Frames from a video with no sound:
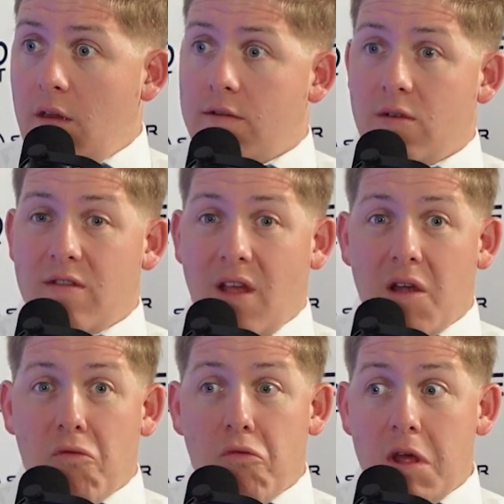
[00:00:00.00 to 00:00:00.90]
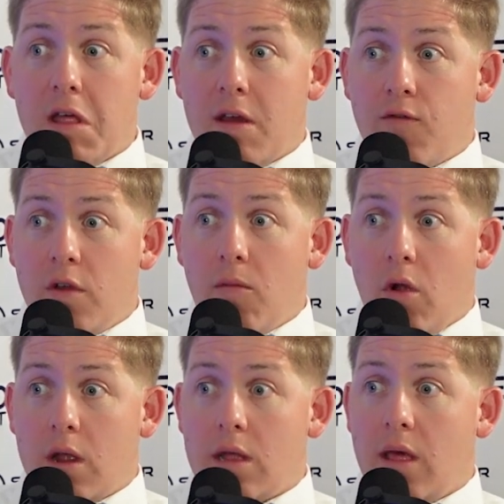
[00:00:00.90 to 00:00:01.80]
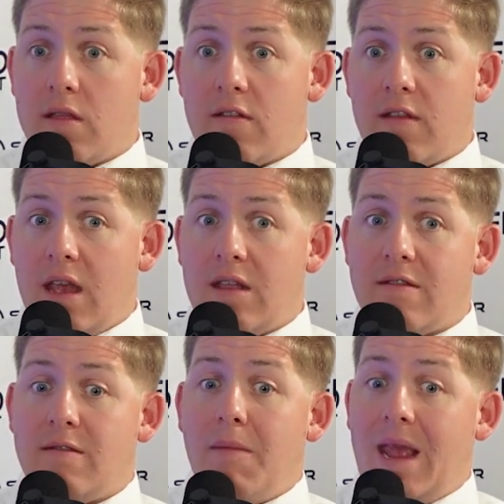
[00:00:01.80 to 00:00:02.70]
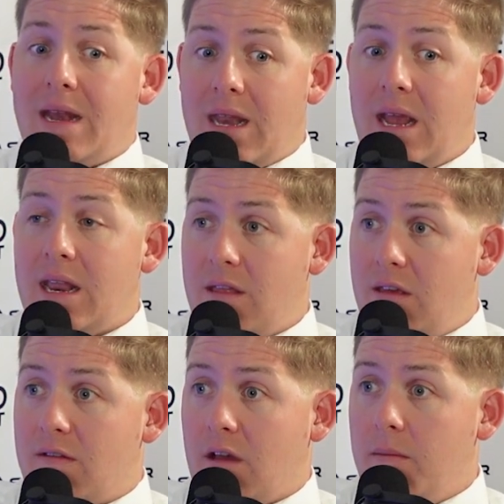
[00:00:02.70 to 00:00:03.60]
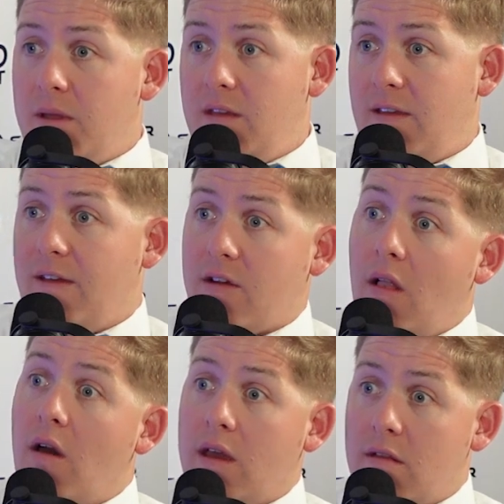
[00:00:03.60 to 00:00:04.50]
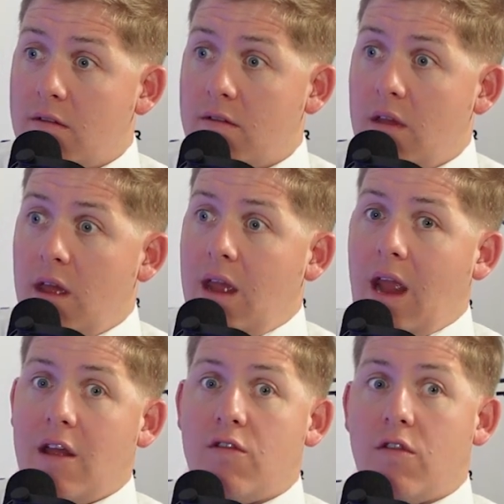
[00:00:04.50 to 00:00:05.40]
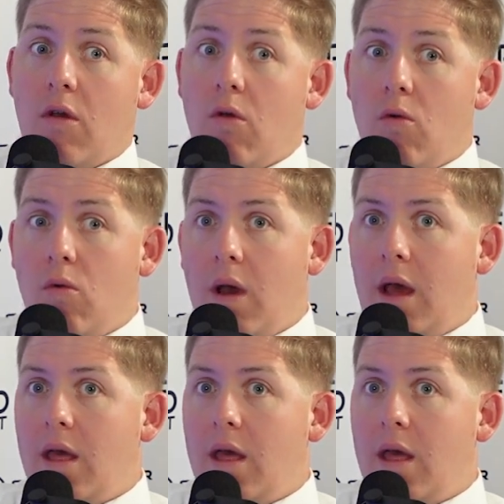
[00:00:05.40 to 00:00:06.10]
So it's not really a free market. Like, the state is mandating these companies have clients. And so